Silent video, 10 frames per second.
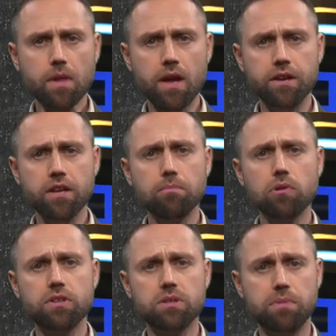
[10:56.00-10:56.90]
enable
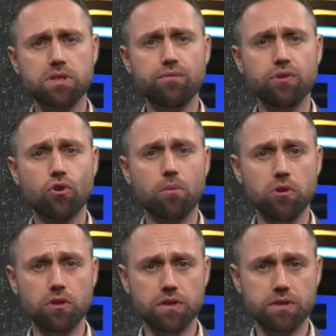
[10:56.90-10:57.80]
the specific
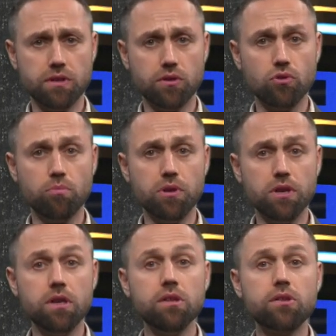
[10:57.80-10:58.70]
communities to be
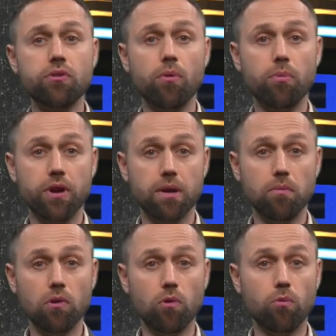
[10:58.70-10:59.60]

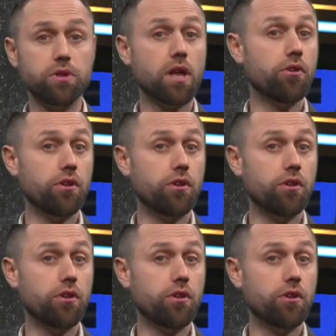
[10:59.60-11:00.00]
interoperable with other